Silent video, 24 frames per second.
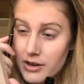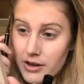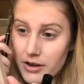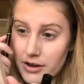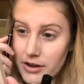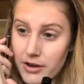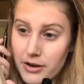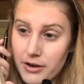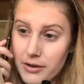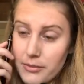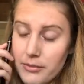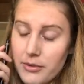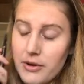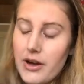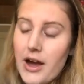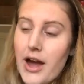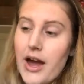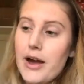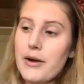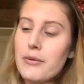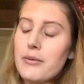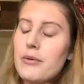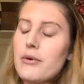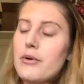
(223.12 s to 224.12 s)

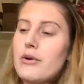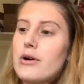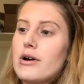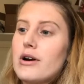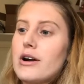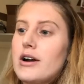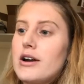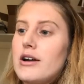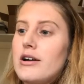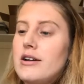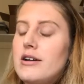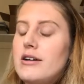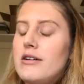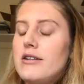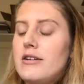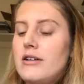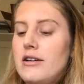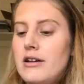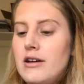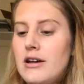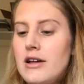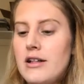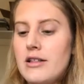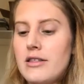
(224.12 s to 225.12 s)
I wore
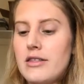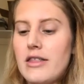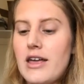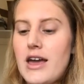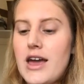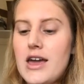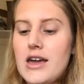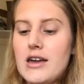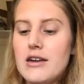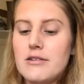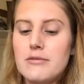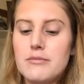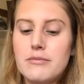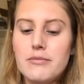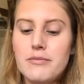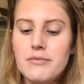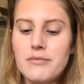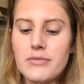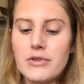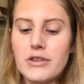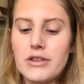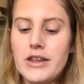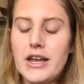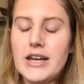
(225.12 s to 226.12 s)
like
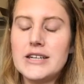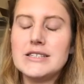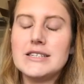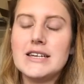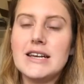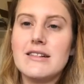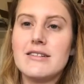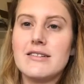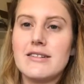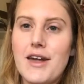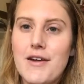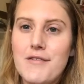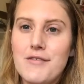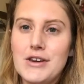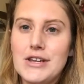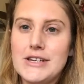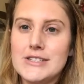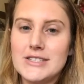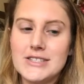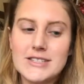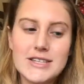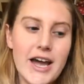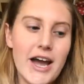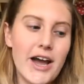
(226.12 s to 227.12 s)

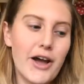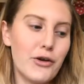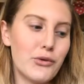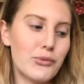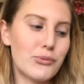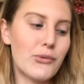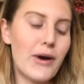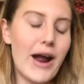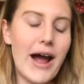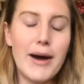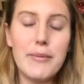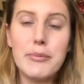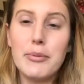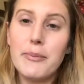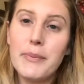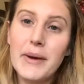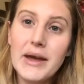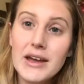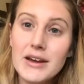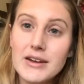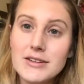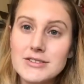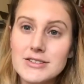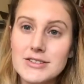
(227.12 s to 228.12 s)
1970s style wrap
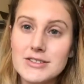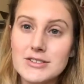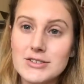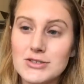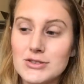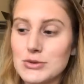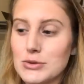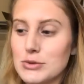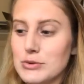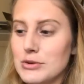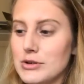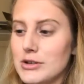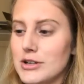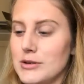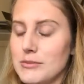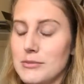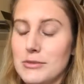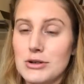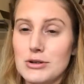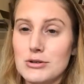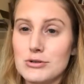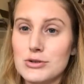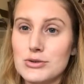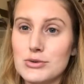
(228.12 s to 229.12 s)
pants to school in
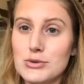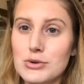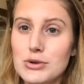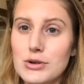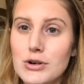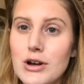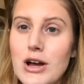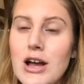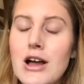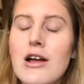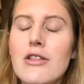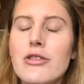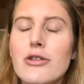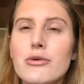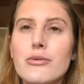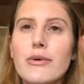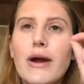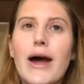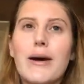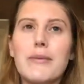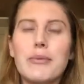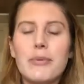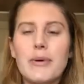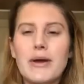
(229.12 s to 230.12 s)
middle school. The
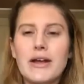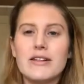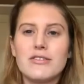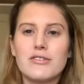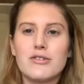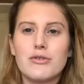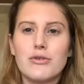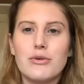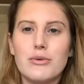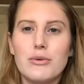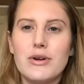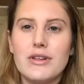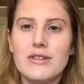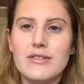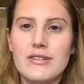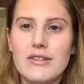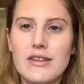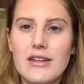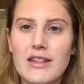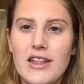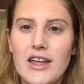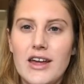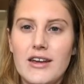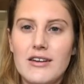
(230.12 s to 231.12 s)
wrap pants are the ones
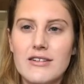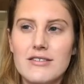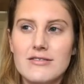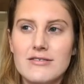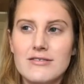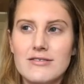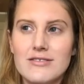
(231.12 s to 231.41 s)
that like,